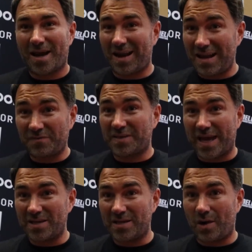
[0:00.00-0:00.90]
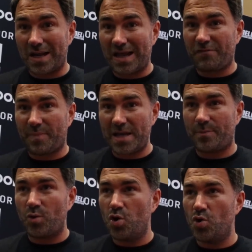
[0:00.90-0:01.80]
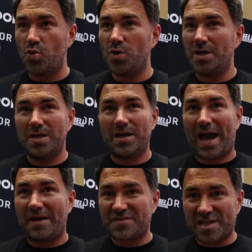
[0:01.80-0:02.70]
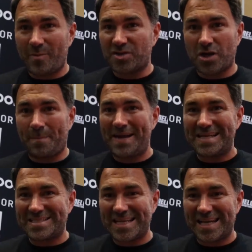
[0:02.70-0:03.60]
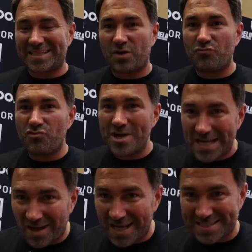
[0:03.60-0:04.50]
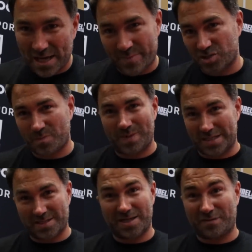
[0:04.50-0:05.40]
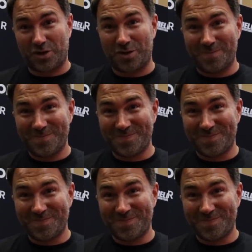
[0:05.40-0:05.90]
And I love that. You know, I love people who have so much ability, they don't realise how much ability they've got.